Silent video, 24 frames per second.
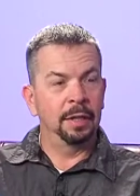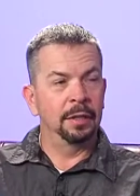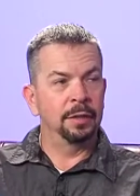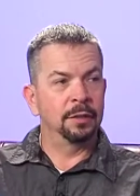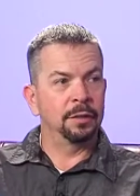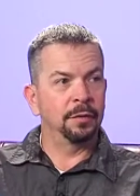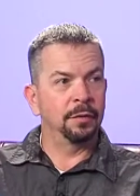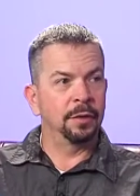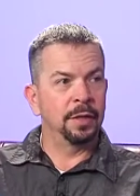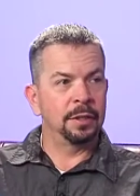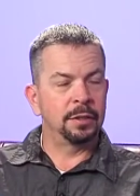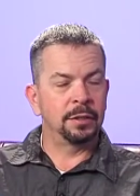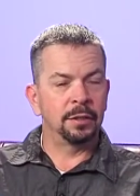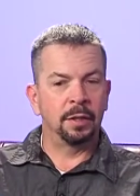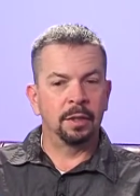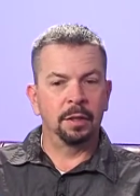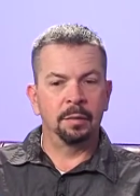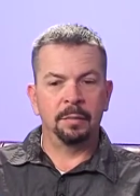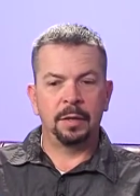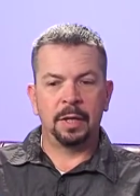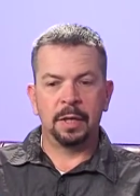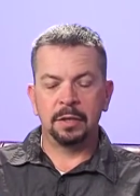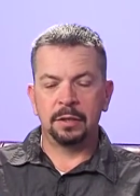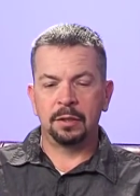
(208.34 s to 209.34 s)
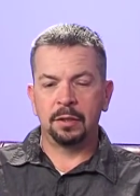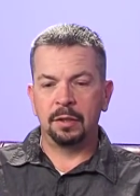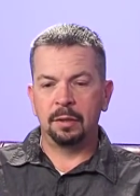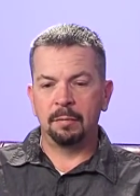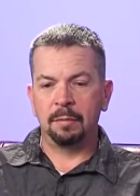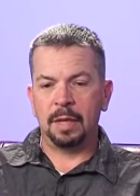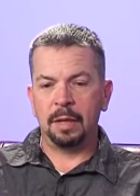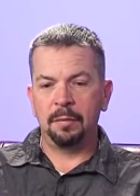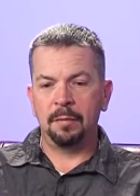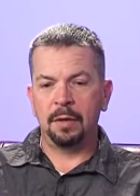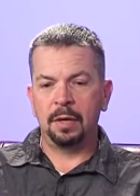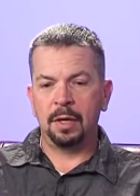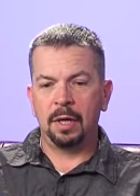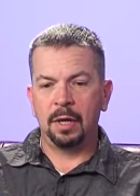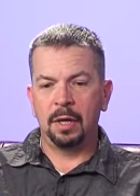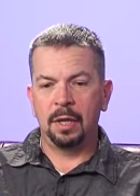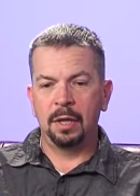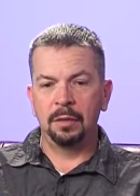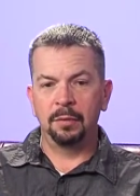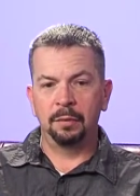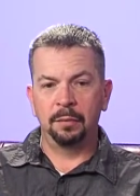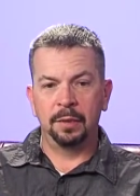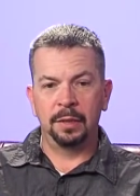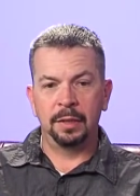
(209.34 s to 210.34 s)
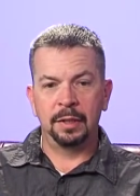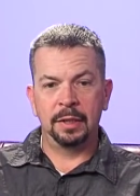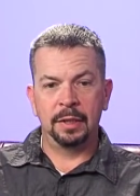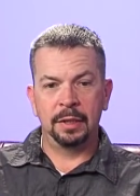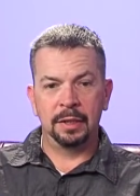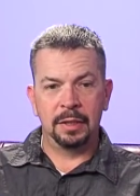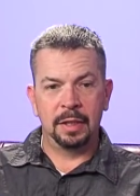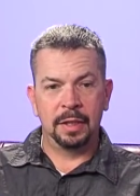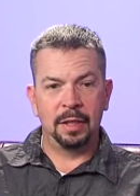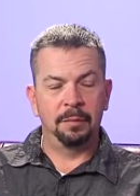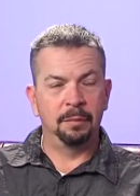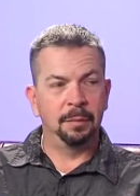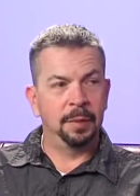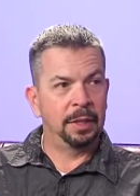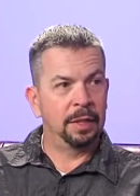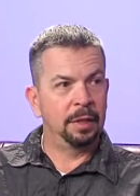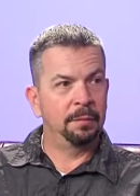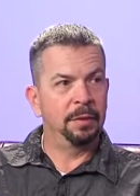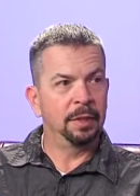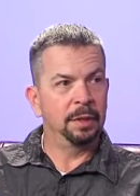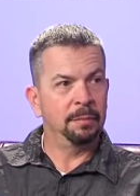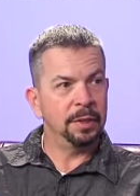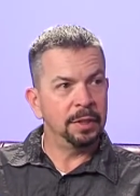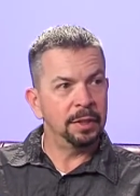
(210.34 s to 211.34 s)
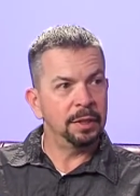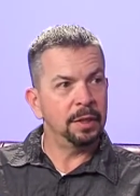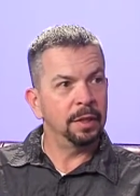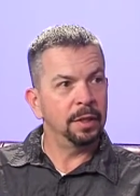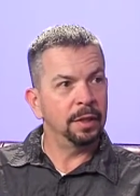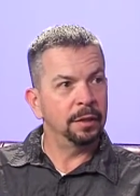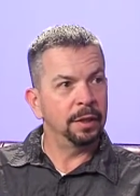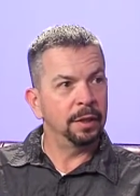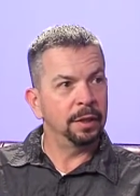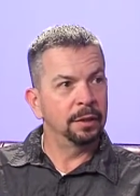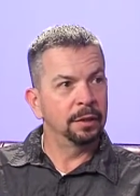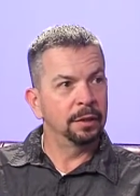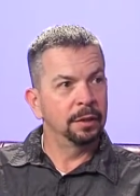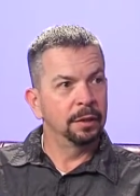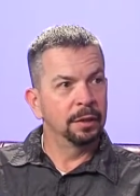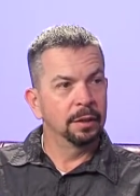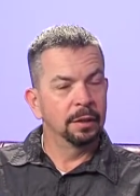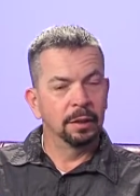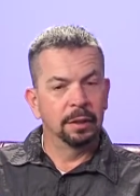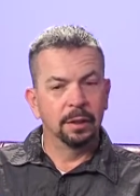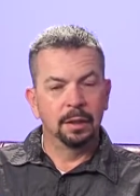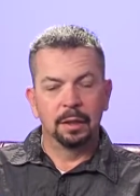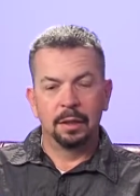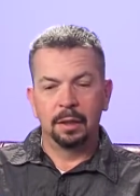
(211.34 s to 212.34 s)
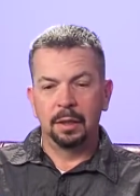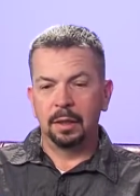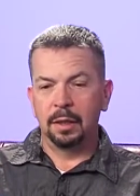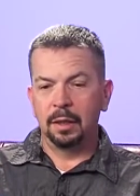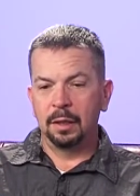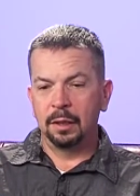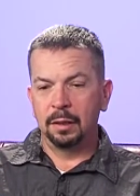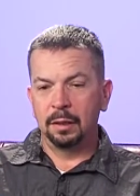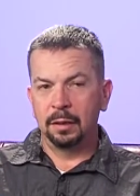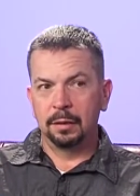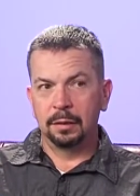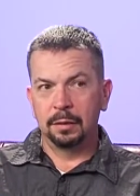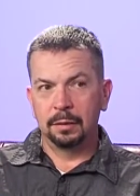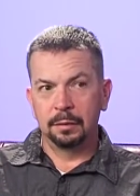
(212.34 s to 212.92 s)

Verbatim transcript: And yeah. so I started I started Bible college with the intent of becoming a missionary. Mm-hmm. Now,